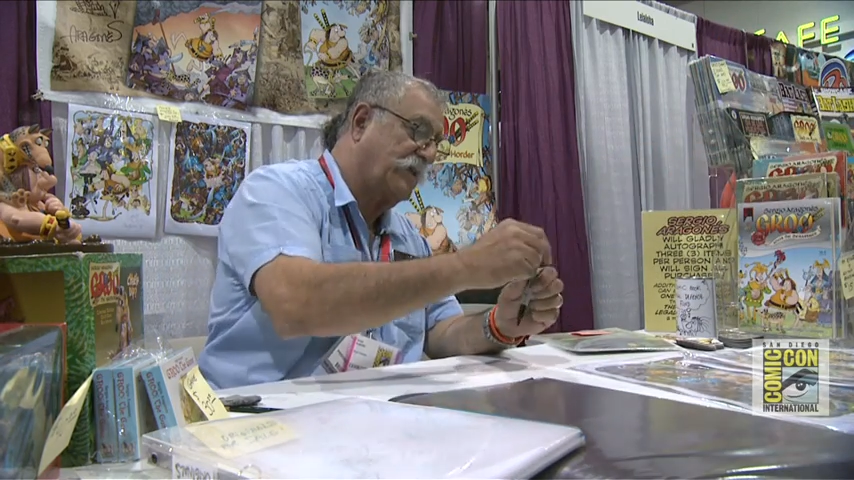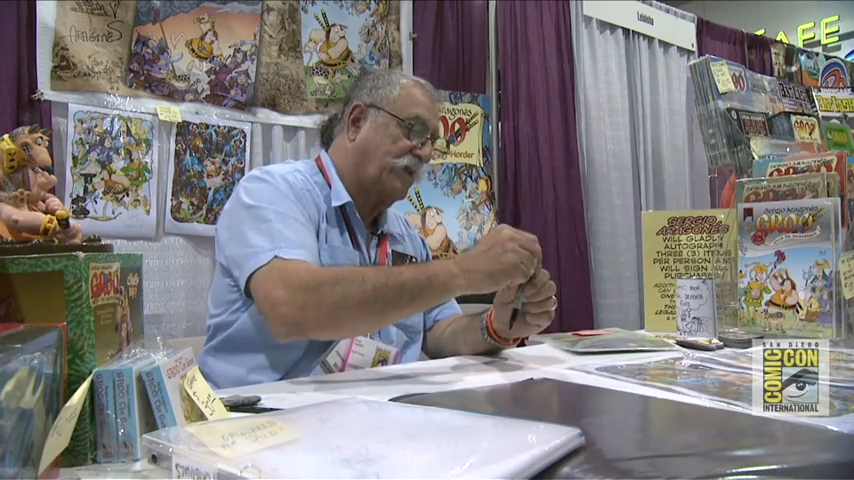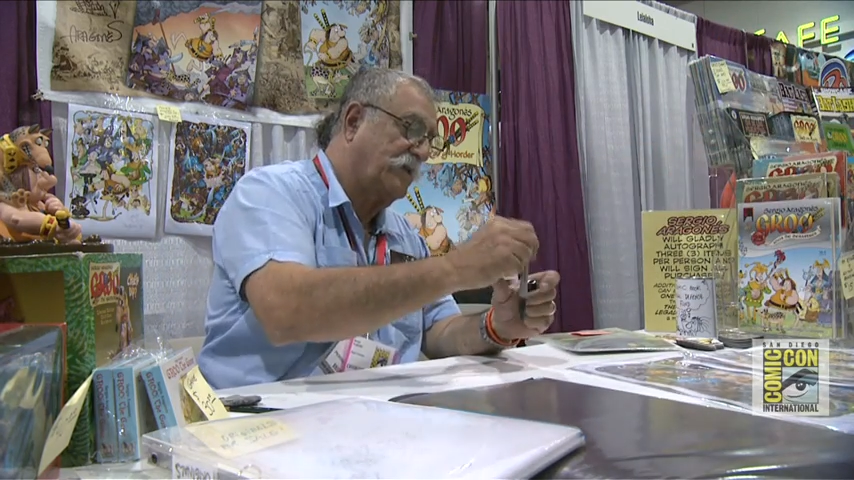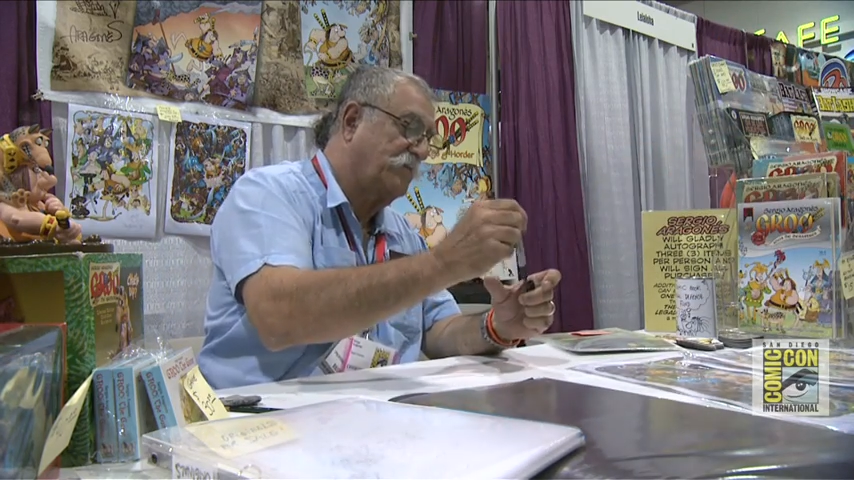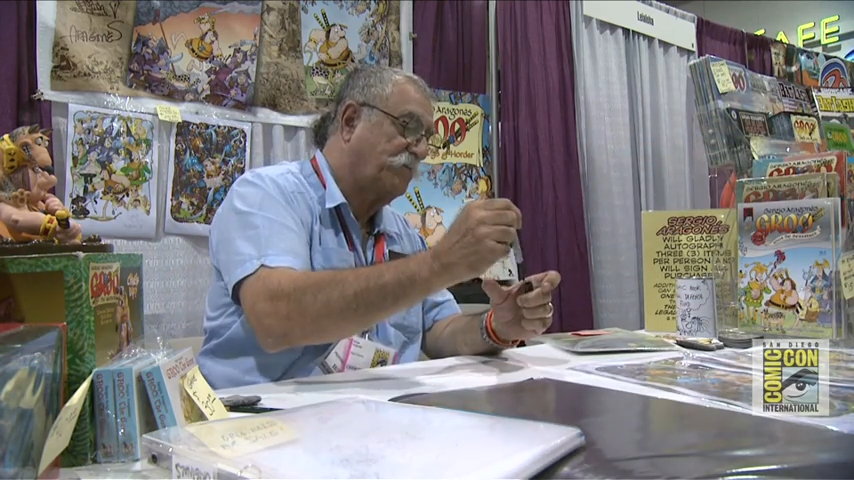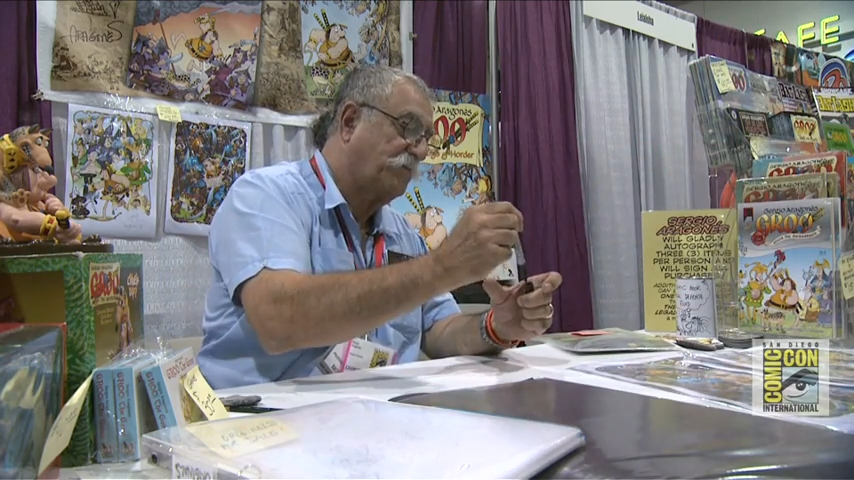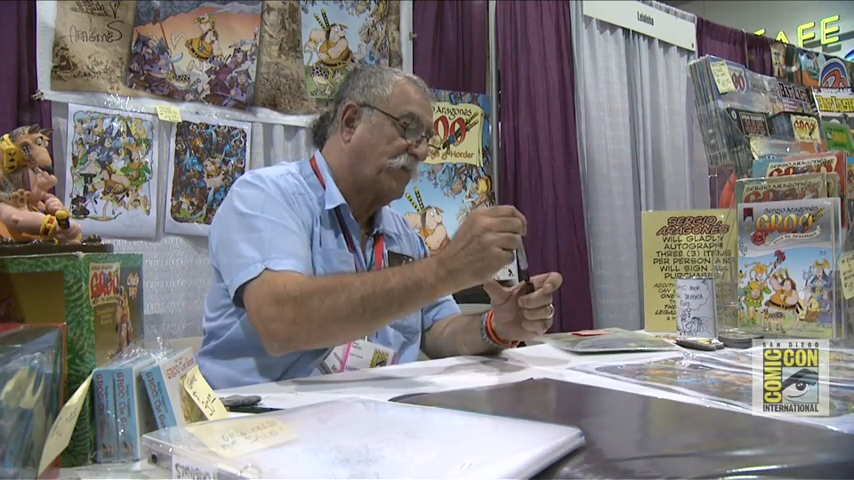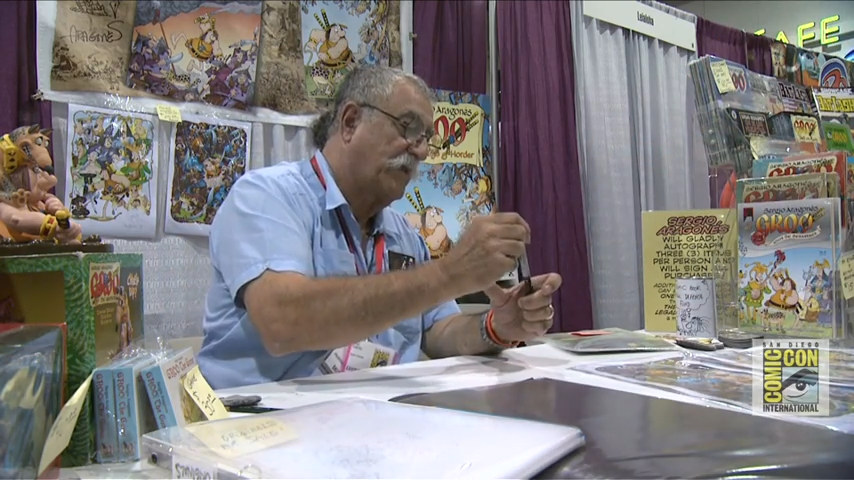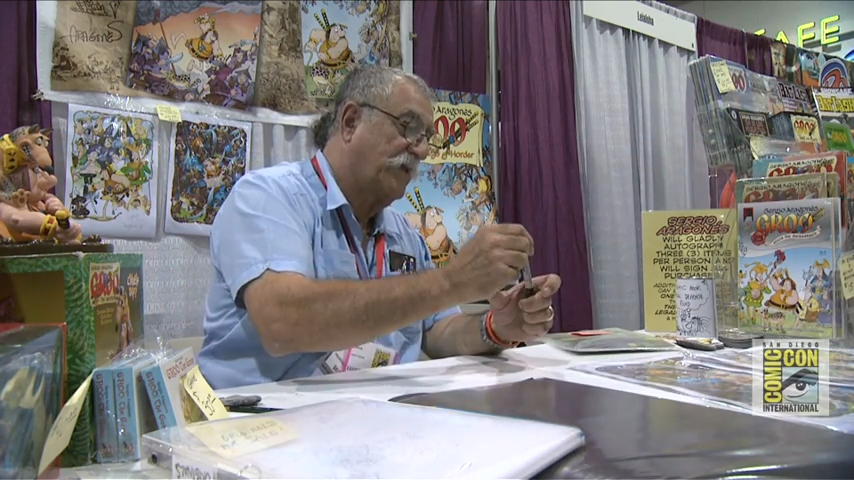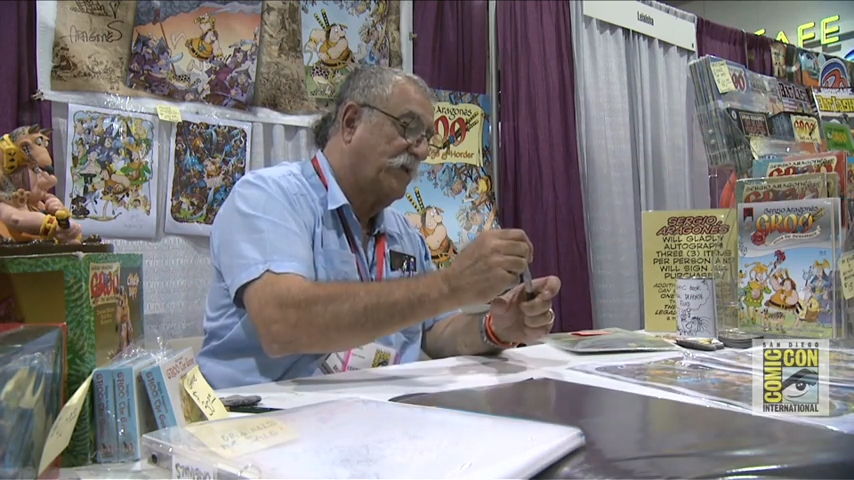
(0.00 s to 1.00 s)
ti.
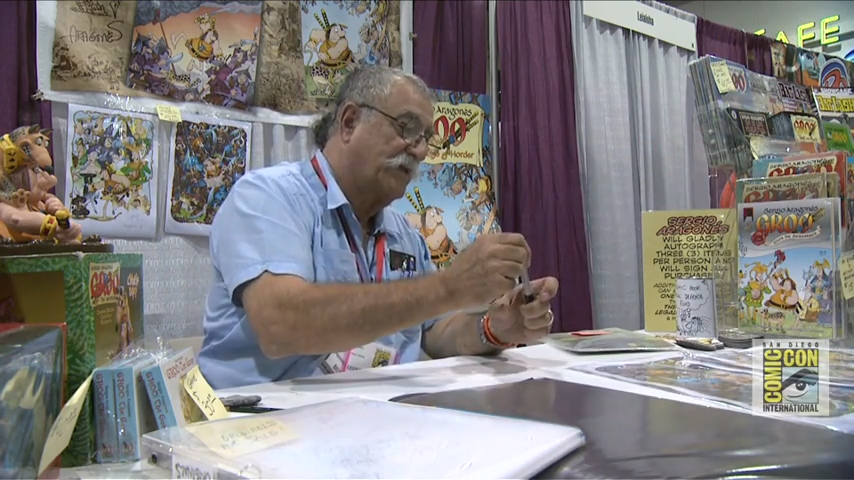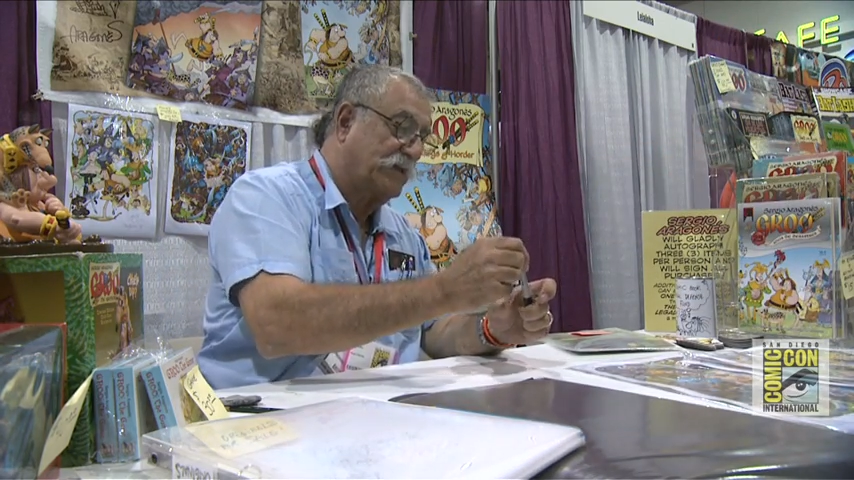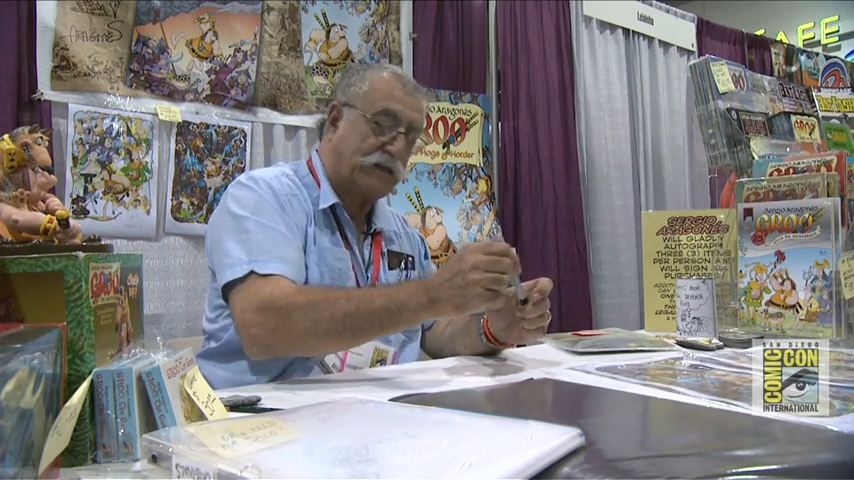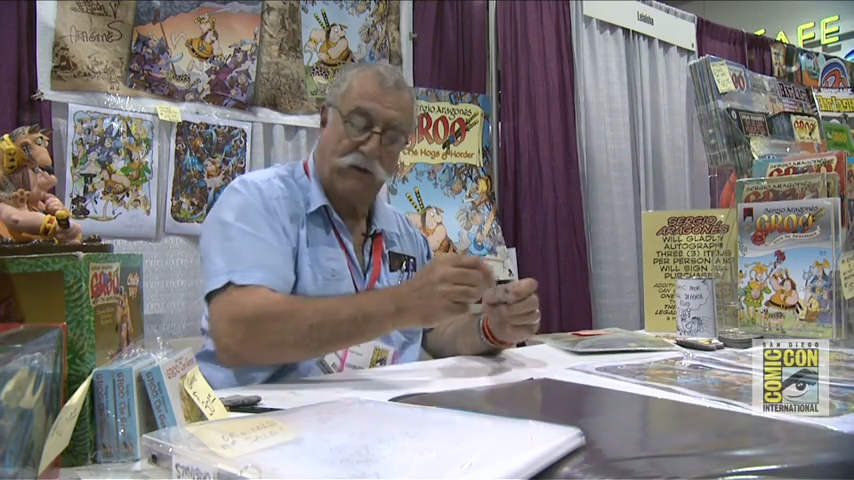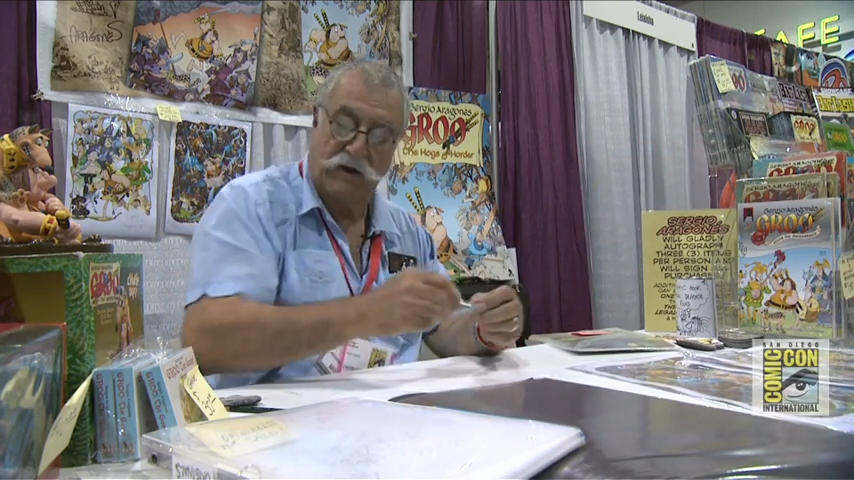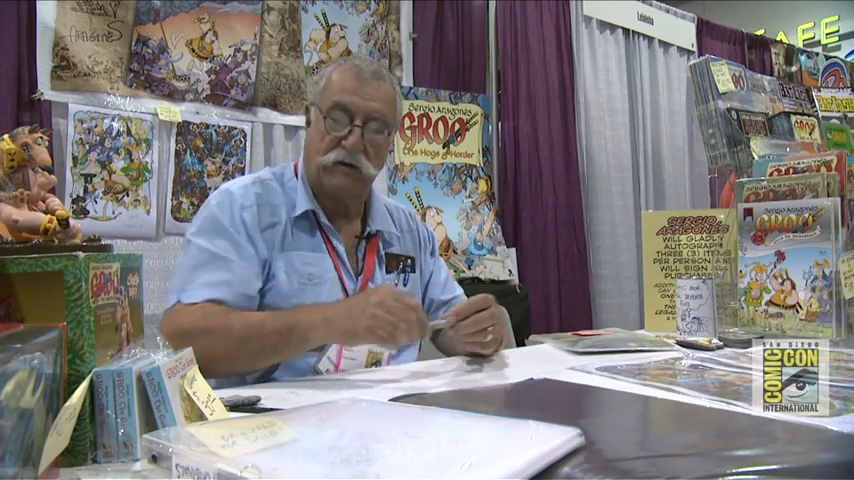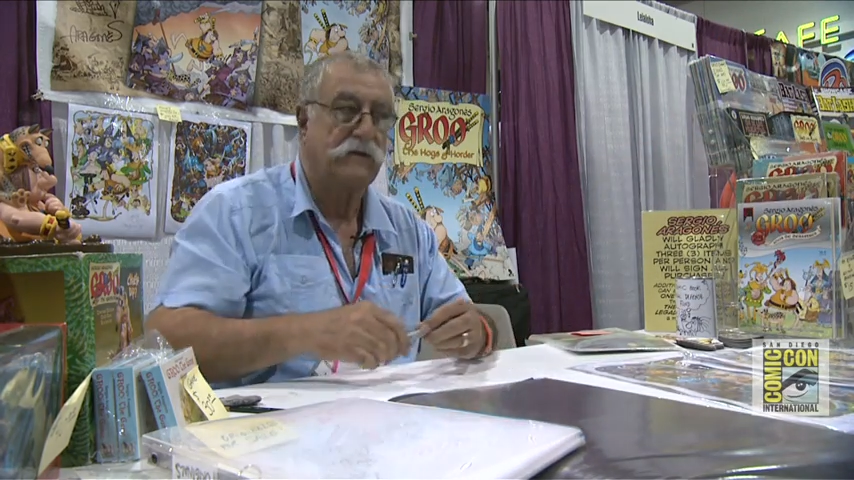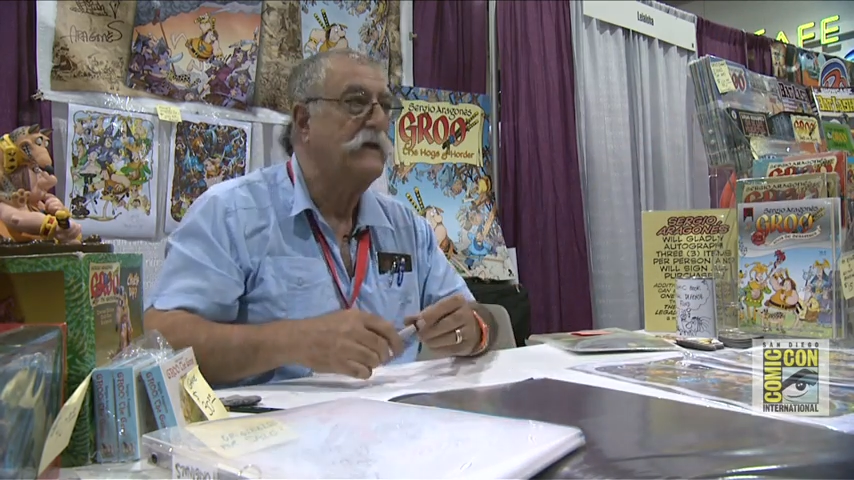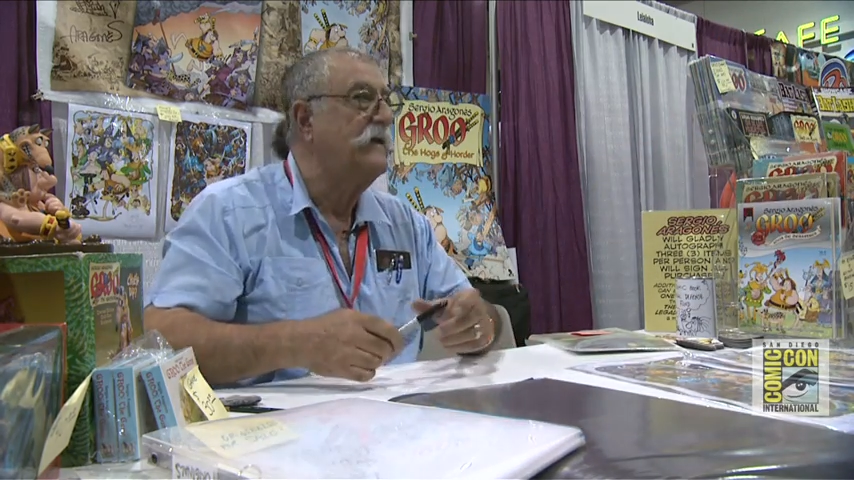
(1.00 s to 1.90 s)
Hasta luego.